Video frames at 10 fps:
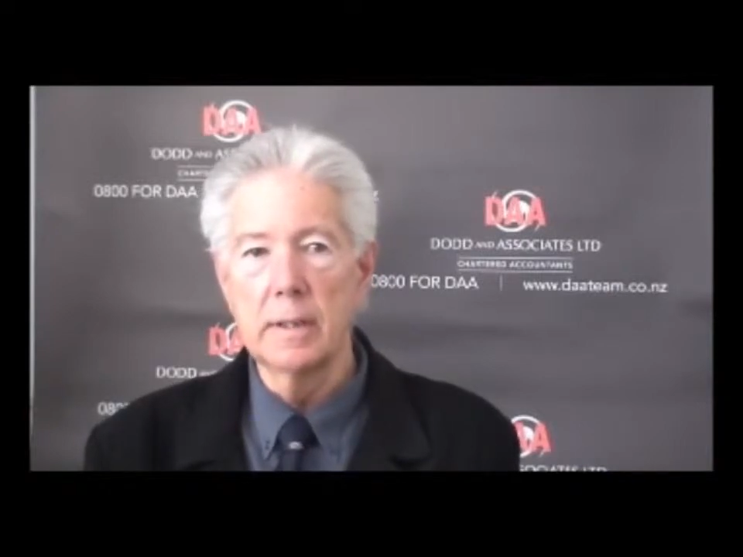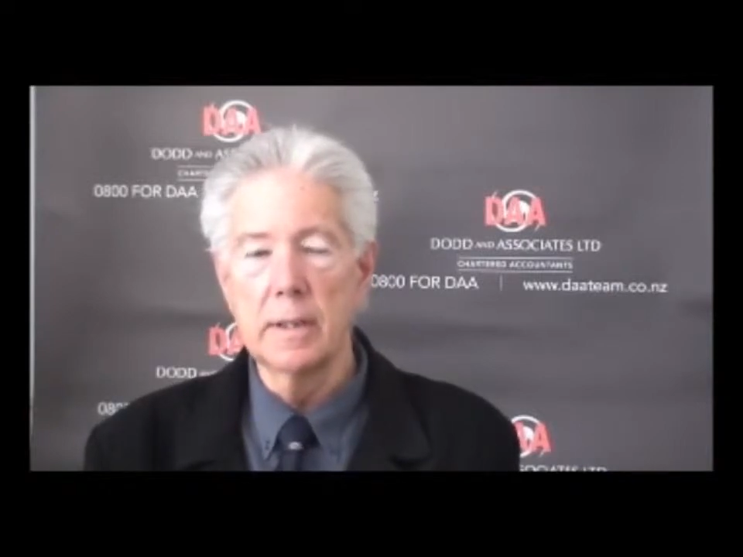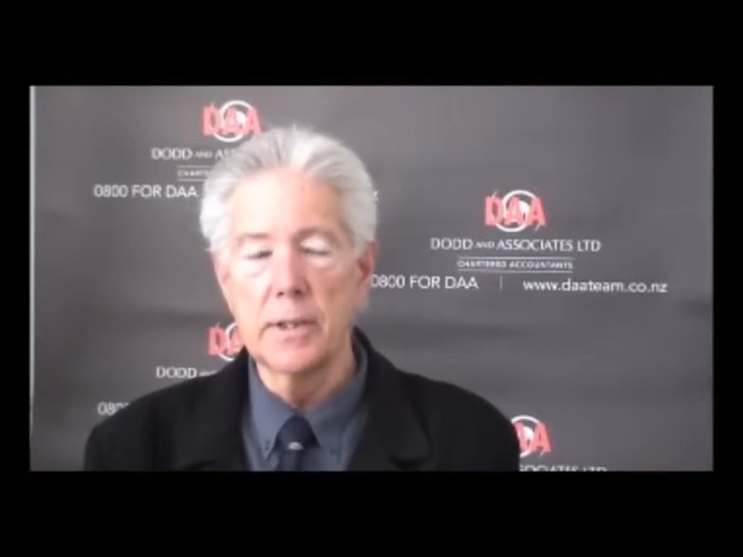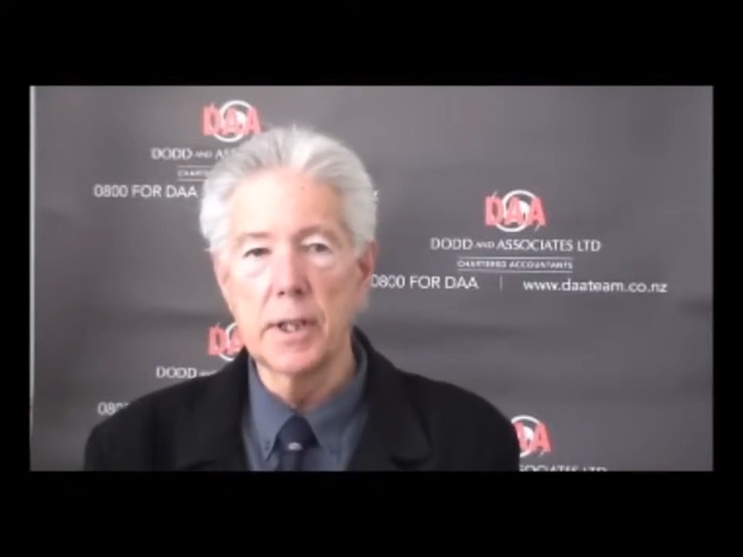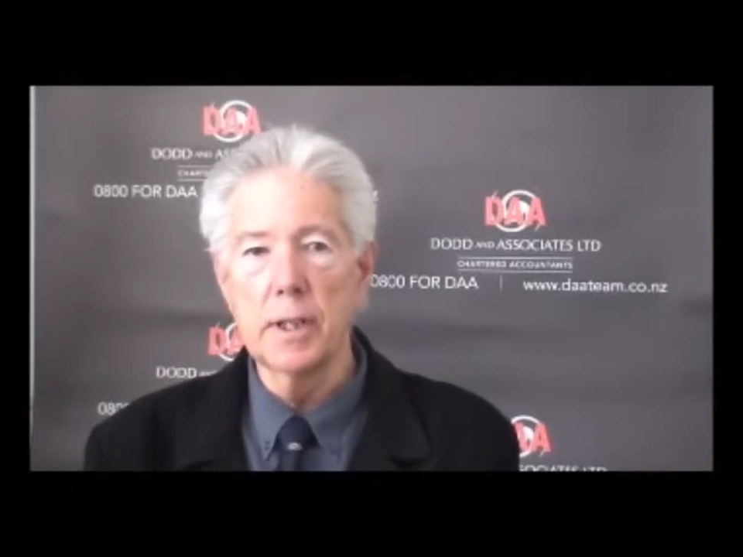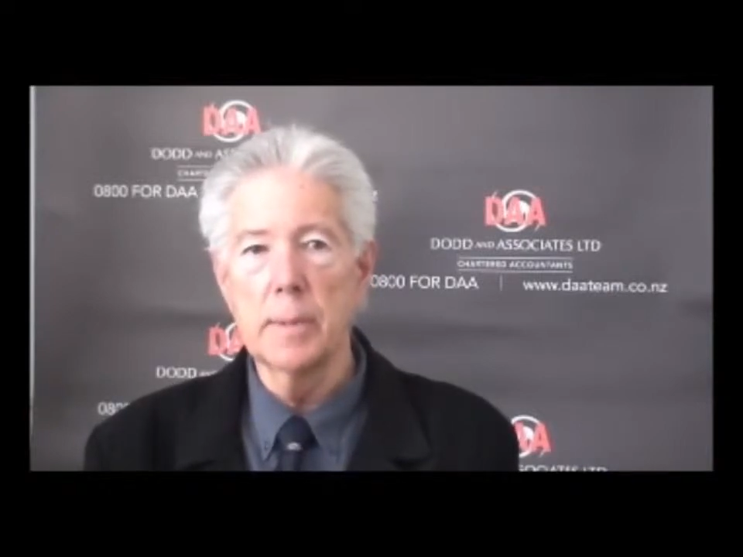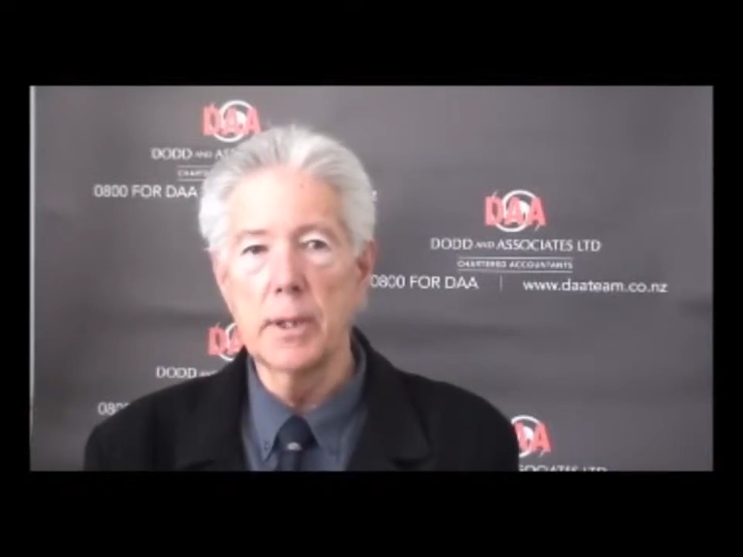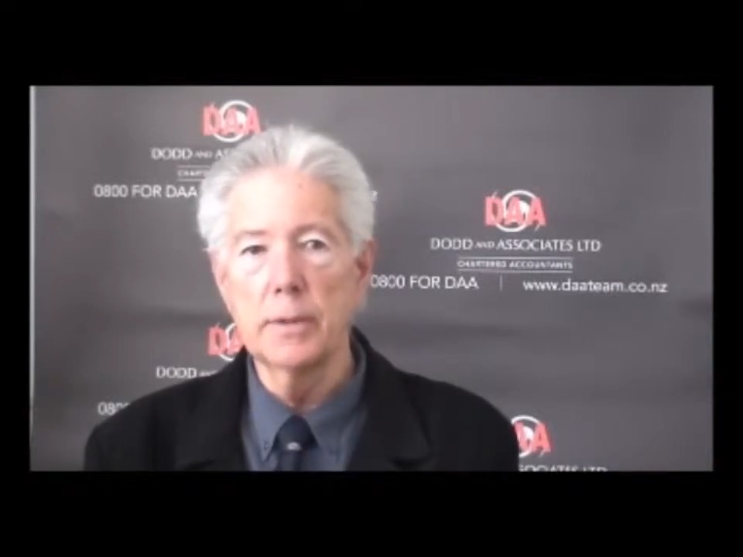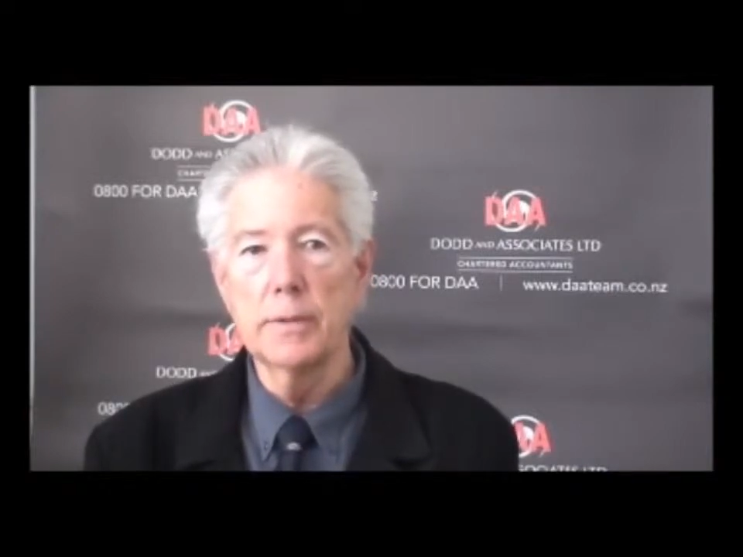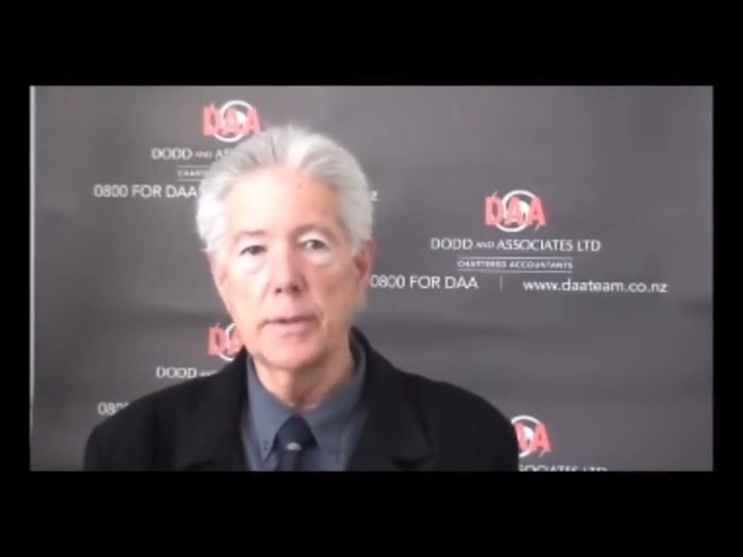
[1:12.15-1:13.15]
it's only a
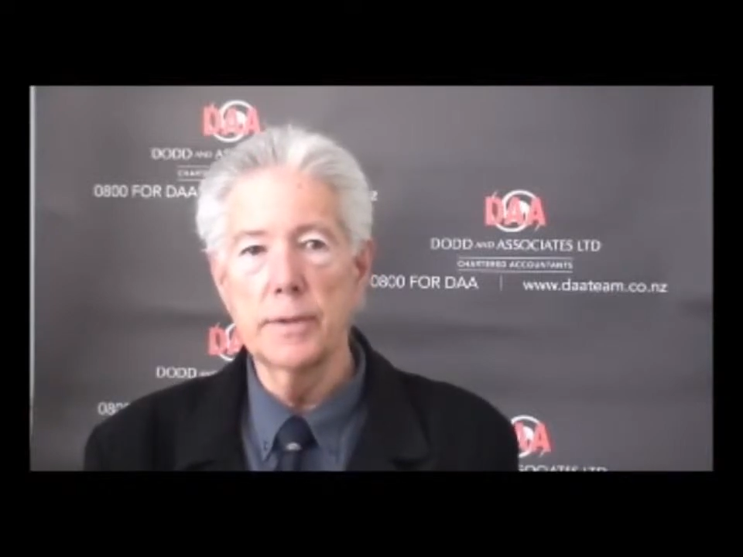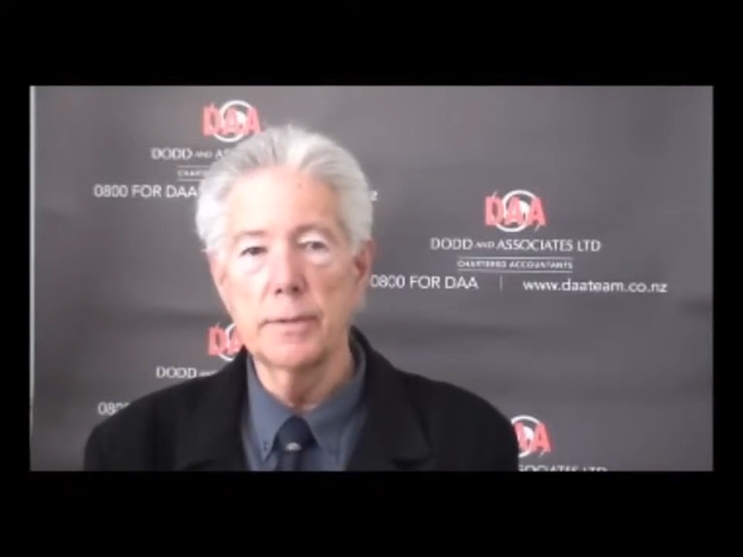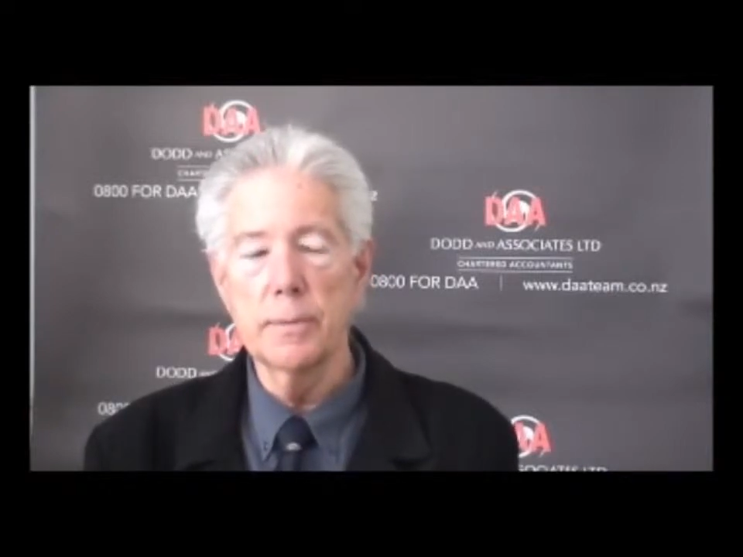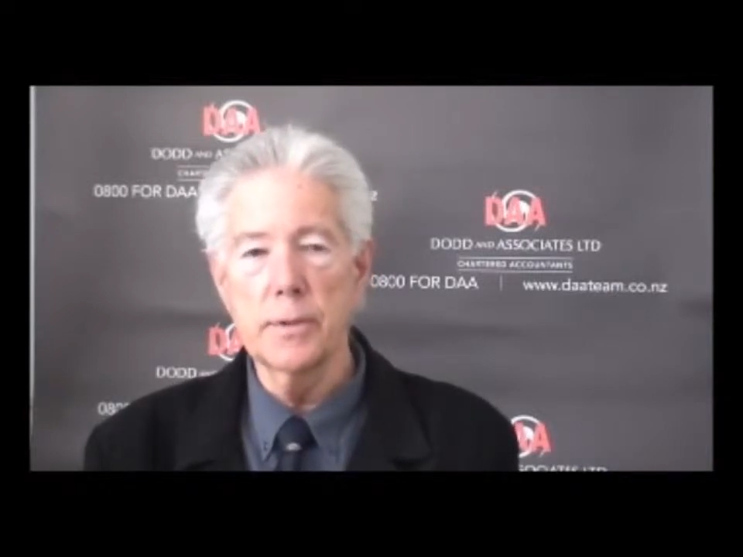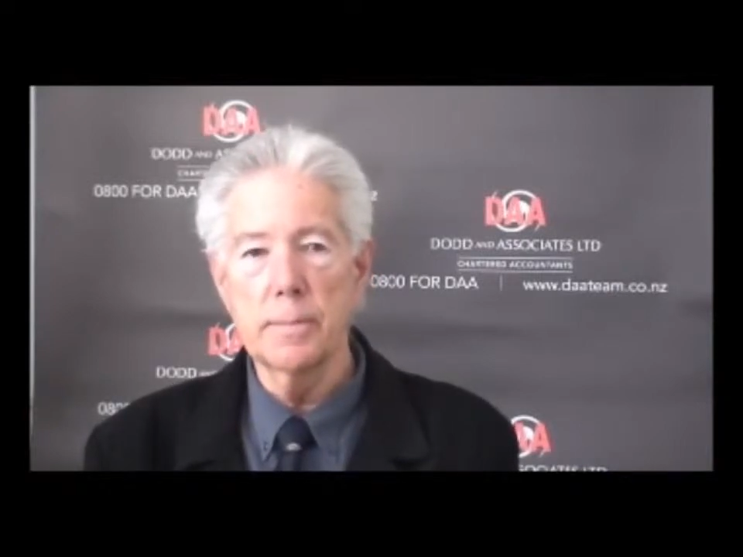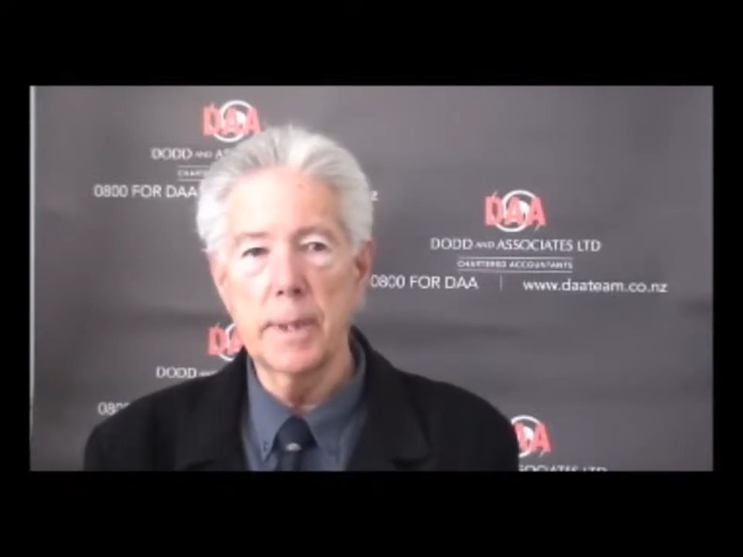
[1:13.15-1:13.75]
matter of a different